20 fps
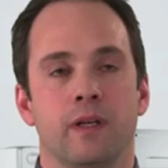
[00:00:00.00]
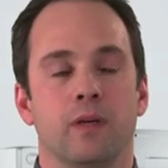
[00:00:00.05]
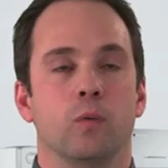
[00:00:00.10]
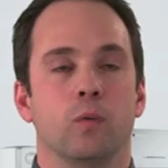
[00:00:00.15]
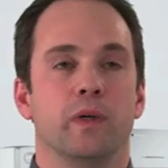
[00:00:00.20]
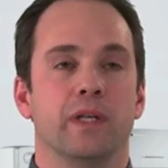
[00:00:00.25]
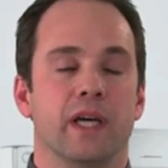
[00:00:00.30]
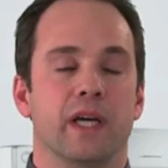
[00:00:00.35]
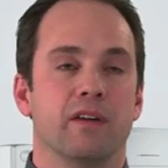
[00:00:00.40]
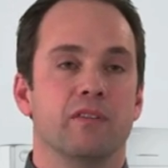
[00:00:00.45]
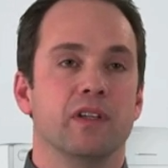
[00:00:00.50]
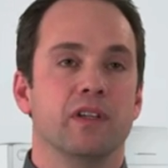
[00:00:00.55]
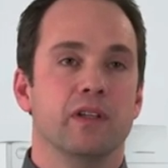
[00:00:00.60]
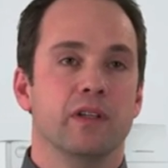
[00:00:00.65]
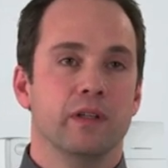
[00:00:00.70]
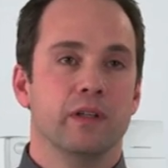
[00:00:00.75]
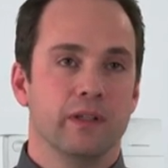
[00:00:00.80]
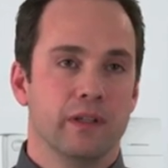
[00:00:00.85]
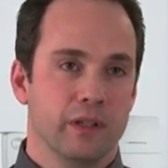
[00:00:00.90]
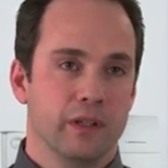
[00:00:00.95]
We have
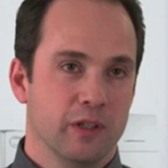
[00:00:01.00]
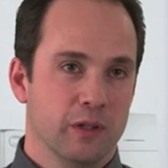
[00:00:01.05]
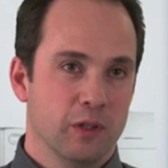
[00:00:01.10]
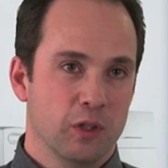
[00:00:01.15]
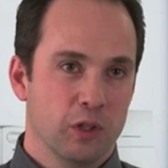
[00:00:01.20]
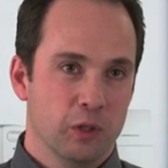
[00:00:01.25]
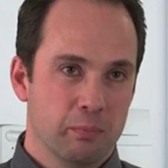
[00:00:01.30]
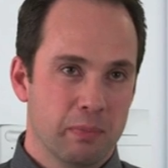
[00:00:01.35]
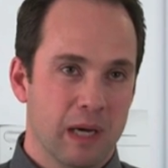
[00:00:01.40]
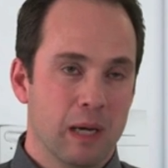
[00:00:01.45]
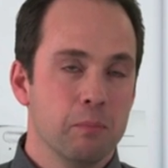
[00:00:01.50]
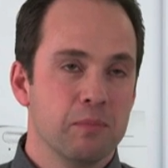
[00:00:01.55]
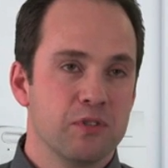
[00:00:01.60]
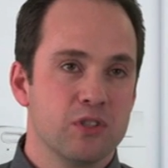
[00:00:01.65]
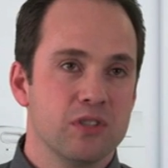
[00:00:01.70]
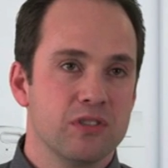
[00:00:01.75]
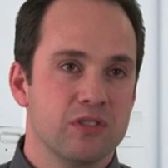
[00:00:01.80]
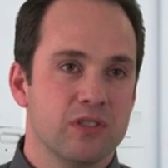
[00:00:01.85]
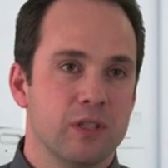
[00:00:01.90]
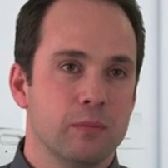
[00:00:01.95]
a pump
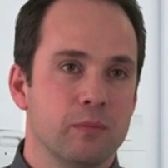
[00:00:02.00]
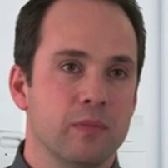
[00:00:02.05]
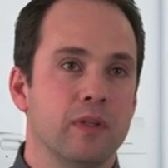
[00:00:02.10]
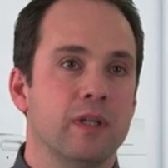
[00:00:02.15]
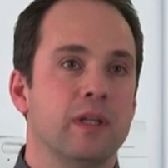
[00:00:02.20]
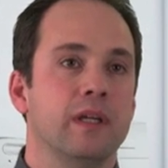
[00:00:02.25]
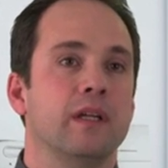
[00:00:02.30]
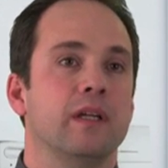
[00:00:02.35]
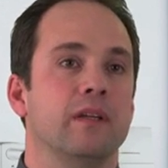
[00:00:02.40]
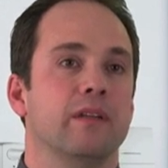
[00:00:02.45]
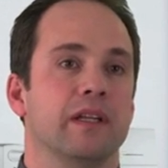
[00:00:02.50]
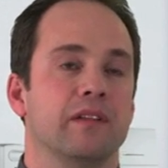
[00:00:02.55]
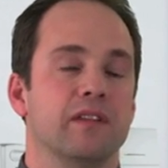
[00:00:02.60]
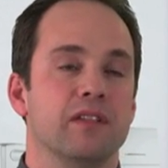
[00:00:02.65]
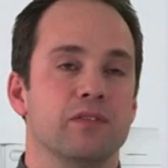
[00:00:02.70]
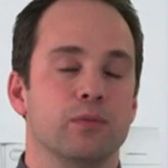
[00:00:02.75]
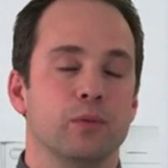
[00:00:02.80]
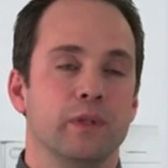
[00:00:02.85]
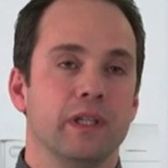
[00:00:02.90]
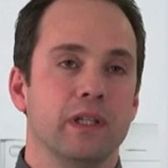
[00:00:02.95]
system that
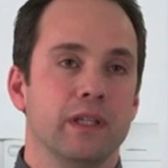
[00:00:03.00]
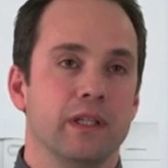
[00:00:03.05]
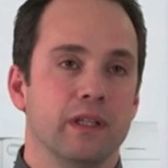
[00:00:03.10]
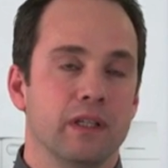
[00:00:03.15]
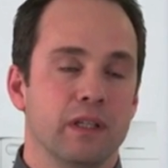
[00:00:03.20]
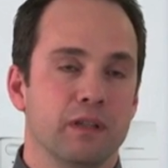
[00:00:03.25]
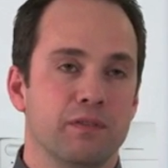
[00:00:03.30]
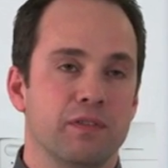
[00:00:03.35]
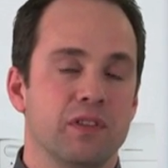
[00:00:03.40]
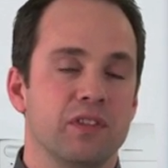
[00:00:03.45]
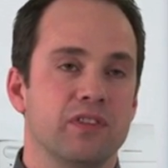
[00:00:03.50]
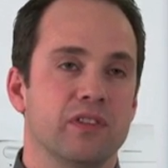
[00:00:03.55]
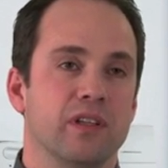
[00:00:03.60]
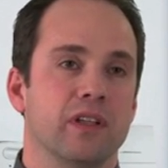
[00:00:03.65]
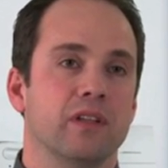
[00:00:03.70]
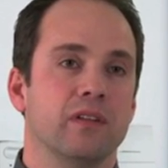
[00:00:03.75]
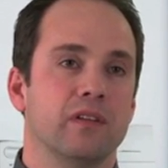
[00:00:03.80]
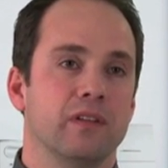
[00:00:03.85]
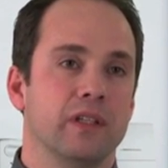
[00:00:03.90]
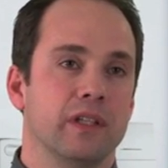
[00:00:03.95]
is really
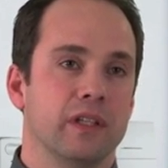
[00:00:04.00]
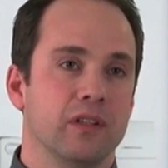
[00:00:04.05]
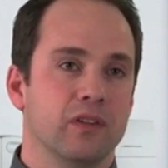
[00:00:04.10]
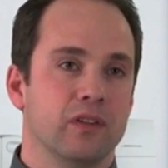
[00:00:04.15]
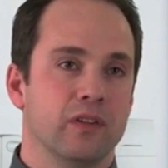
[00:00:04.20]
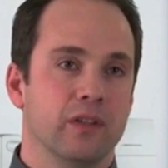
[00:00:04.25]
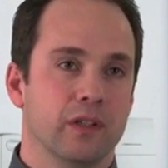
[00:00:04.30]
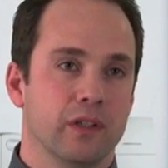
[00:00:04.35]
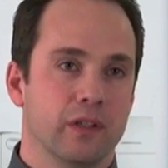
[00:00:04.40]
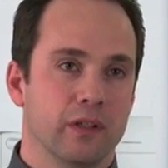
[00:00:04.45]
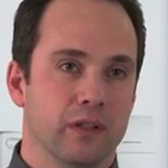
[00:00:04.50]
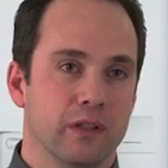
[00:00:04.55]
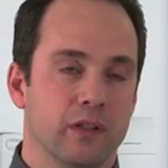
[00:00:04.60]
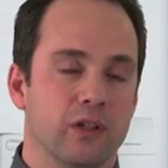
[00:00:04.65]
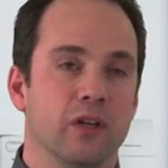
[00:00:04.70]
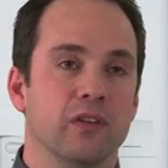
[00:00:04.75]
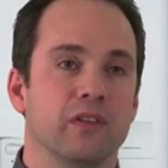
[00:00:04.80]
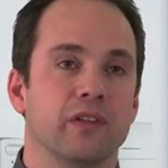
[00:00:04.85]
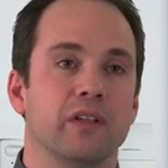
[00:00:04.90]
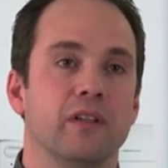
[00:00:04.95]
efficient. It
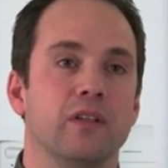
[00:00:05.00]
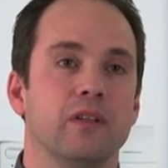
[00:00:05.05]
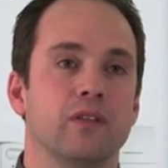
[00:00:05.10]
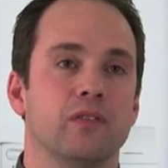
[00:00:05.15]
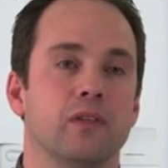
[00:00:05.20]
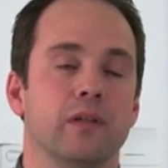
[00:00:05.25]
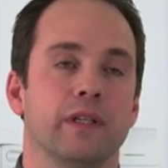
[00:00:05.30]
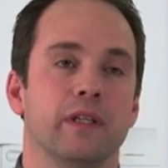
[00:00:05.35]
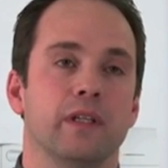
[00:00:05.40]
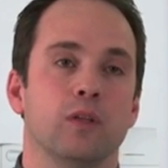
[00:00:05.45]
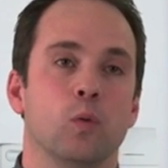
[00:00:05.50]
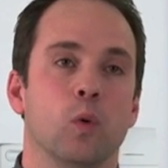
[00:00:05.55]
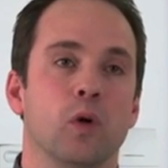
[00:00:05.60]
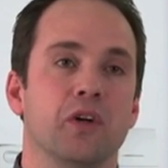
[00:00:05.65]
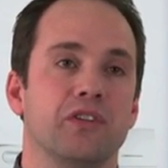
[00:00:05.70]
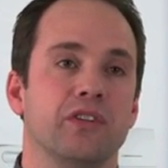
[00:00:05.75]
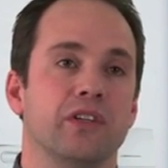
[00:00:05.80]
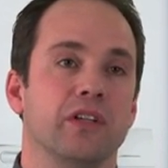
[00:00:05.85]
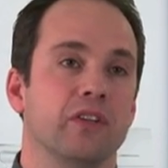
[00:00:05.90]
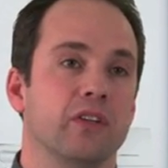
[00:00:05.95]
continuously
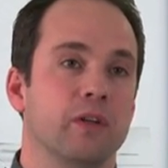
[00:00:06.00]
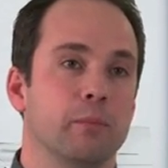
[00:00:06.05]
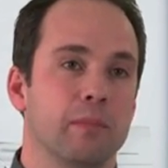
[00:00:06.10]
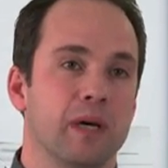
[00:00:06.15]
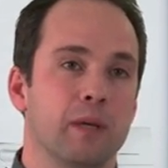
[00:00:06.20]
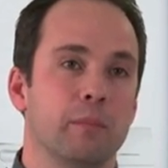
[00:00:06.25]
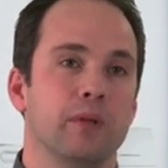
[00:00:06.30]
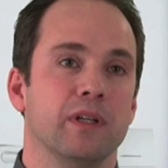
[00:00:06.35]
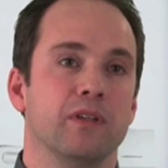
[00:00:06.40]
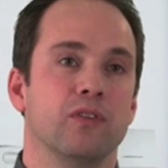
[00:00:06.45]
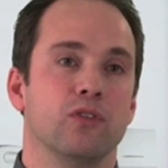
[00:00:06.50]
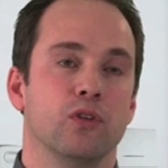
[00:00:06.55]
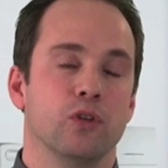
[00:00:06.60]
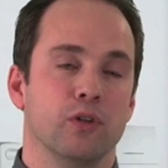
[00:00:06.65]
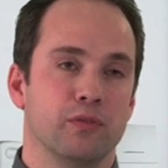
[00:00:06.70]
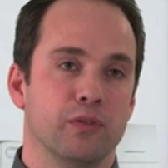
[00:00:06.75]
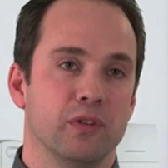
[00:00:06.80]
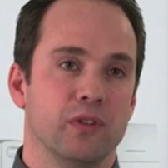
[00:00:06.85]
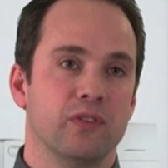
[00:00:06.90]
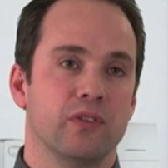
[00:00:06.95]
washing the membrane
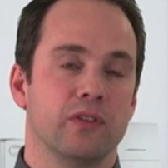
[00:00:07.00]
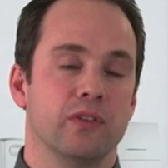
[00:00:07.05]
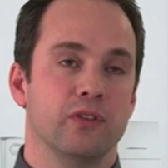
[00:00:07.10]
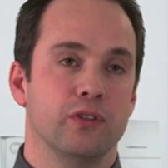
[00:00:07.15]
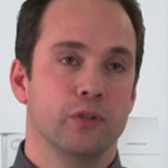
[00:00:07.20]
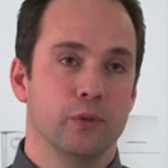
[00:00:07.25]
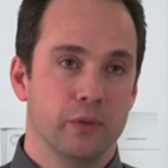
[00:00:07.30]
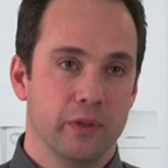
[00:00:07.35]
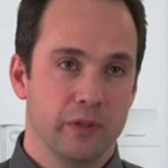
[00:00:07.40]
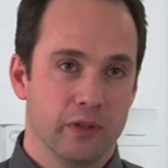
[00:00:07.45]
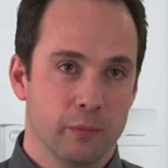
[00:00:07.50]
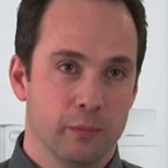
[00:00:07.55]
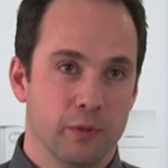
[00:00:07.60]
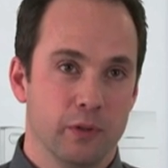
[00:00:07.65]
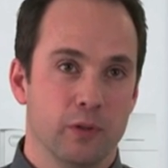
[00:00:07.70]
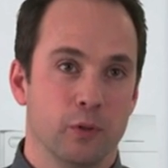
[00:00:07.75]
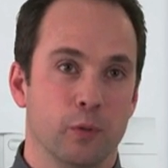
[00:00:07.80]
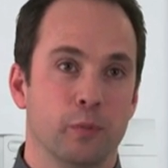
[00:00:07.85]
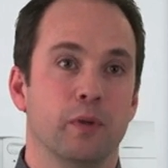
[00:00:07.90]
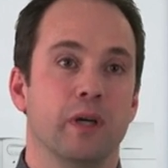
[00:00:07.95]
surface during the
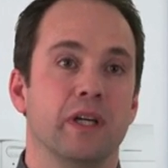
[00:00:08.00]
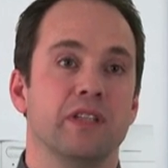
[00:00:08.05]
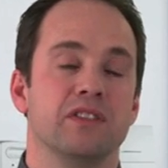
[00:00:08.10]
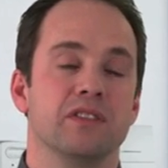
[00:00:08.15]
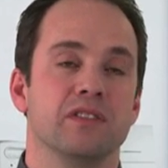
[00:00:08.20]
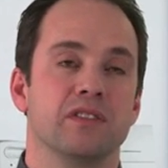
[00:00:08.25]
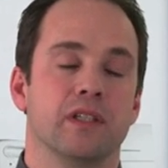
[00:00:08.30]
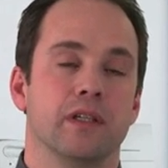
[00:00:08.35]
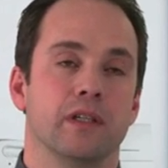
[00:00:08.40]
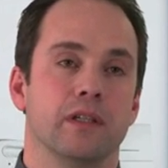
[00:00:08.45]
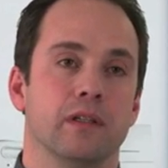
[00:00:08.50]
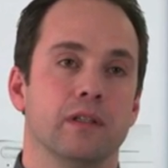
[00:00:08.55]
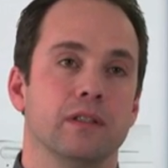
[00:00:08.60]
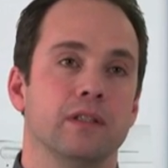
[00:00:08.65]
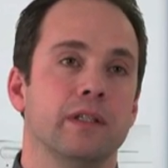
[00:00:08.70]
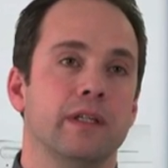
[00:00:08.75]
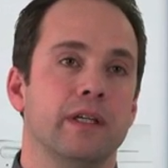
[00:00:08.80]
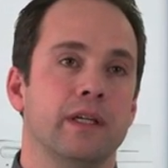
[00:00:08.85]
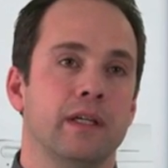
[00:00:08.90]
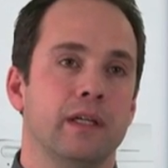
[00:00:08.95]
operation cycle,
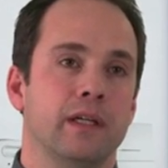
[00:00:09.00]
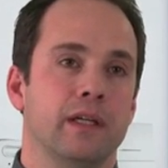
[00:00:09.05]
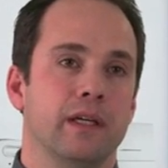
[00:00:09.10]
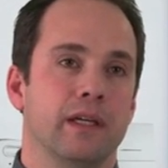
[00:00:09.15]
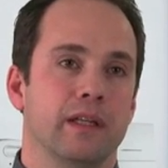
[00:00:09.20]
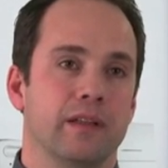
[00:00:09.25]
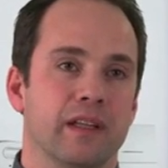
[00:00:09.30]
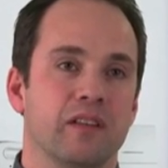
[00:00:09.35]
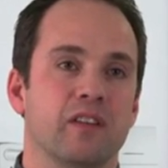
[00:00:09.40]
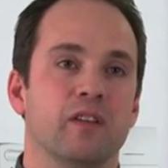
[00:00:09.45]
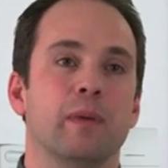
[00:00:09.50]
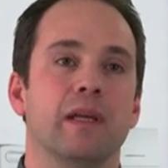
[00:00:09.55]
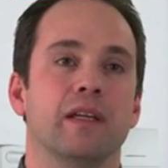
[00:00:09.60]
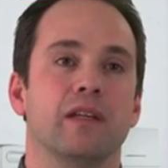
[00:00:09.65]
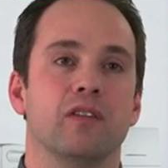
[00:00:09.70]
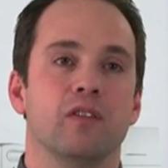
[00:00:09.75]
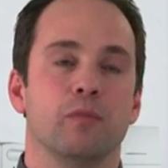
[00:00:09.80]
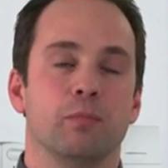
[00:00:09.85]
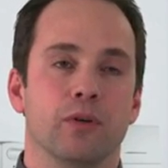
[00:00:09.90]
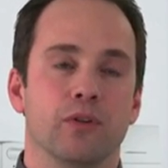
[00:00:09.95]
and that it
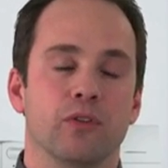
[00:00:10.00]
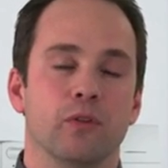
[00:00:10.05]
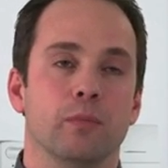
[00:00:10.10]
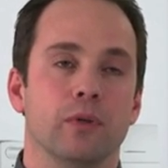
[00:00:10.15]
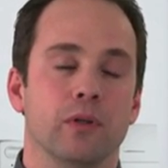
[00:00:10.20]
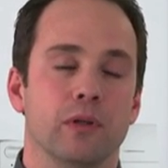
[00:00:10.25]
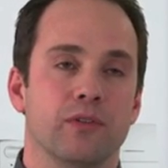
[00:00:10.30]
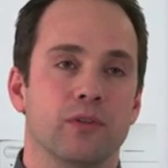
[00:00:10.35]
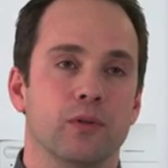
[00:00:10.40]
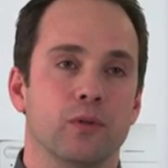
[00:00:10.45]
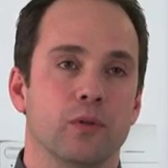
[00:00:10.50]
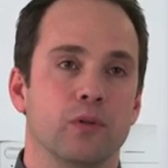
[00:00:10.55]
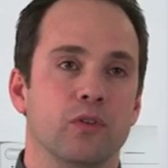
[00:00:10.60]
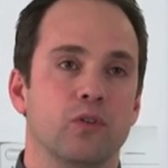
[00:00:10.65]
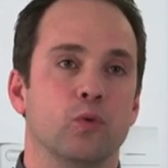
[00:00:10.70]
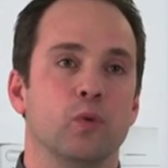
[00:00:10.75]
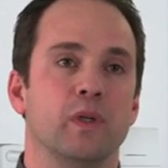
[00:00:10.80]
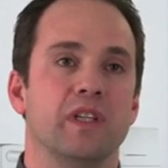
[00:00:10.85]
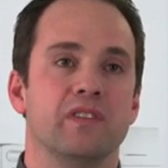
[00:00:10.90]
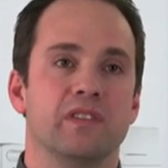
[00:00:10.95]
makes it possible to
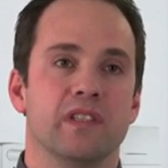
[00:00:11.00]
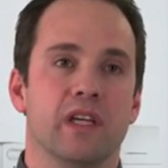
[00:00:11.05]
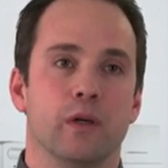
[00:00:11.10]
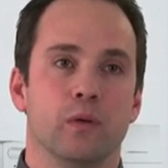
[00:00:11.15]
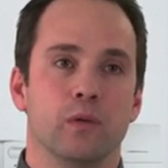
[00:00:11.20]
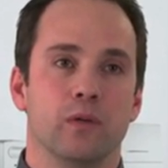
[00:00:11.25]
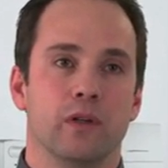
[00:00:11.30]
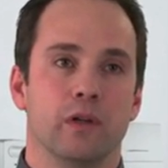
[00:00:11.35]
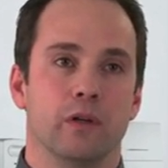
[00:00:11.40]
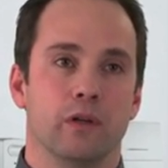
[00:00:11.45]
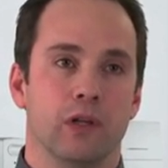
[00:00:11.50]
squeeze out a